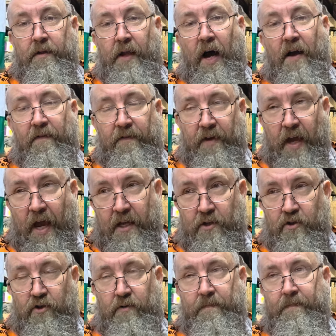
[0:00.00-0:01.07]

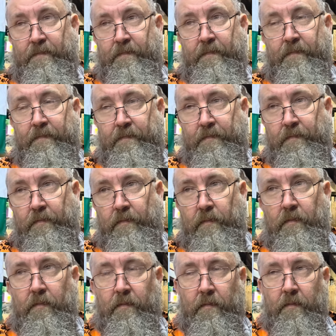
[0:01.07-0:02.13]
KnifeCatch
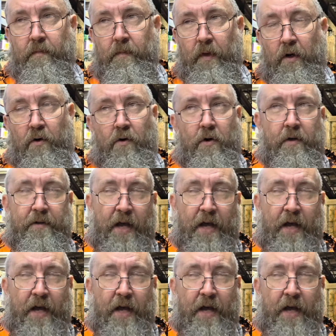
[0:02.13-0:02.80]
or